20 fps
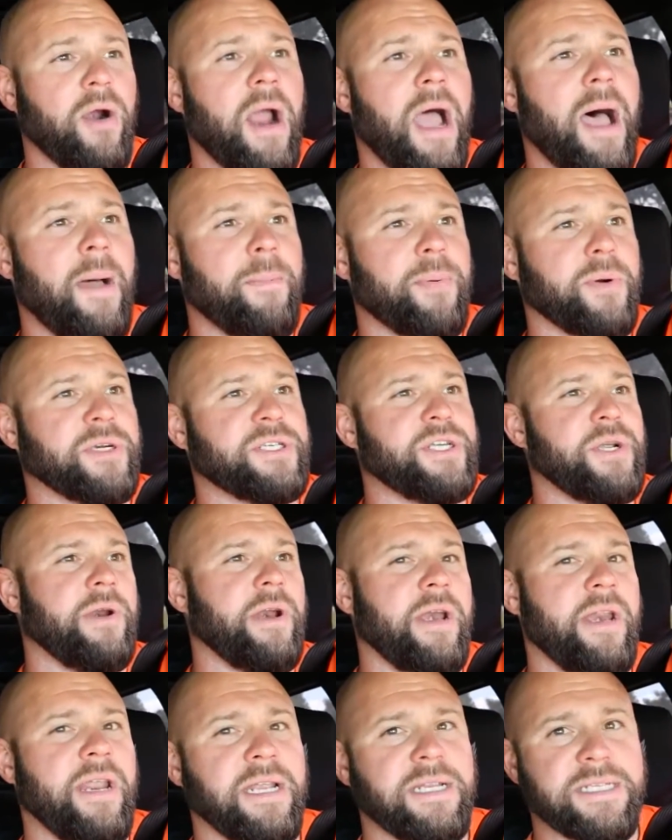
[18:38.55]

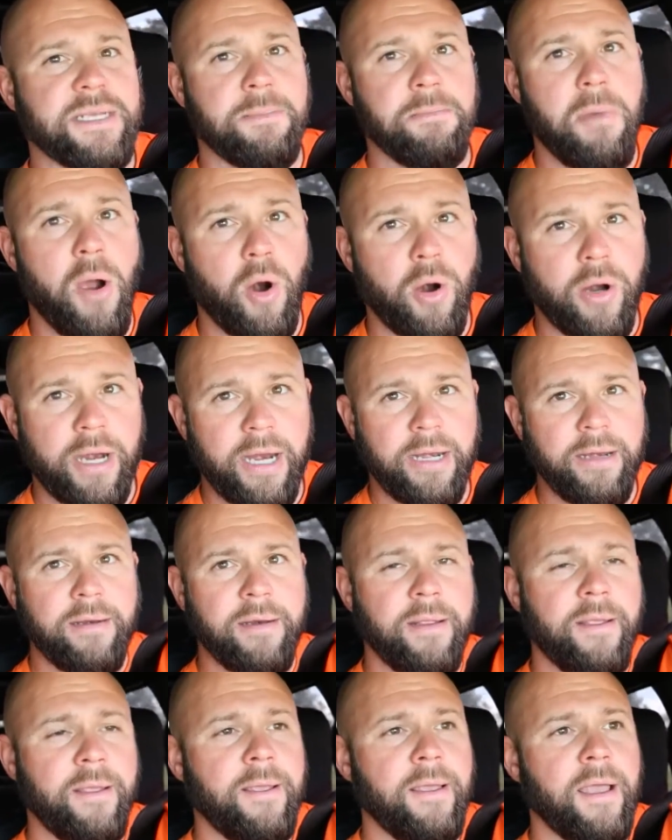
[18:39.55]
opportunity to bargain,
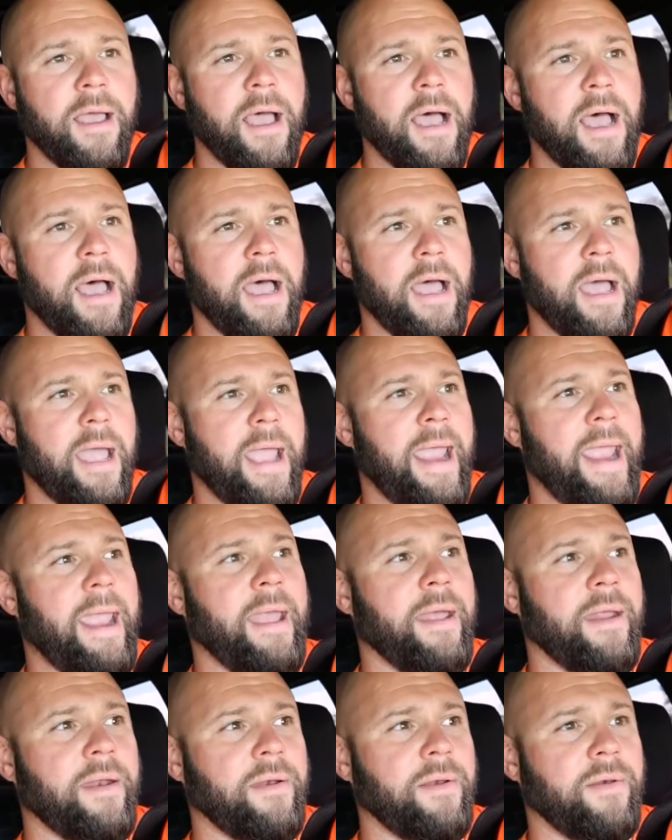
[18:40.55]

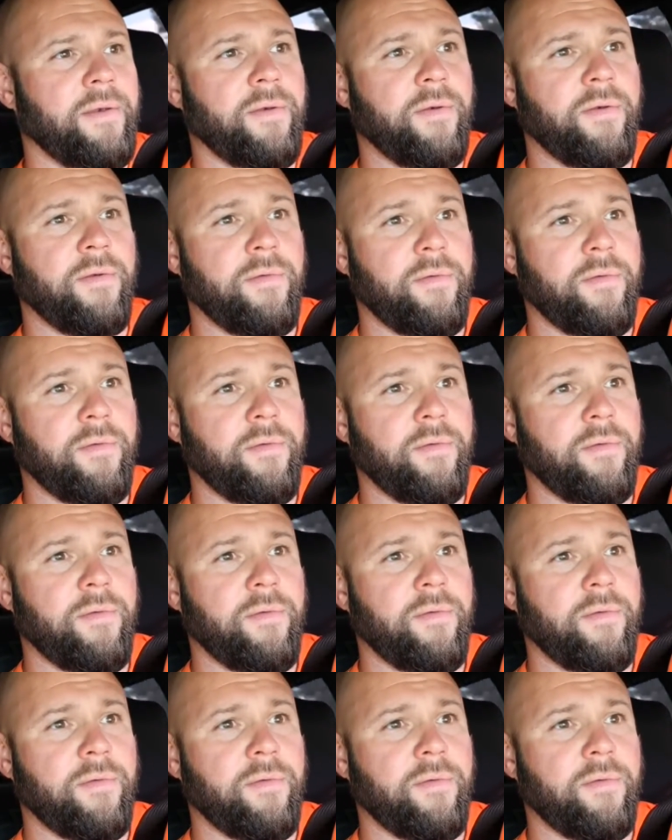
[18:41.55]
and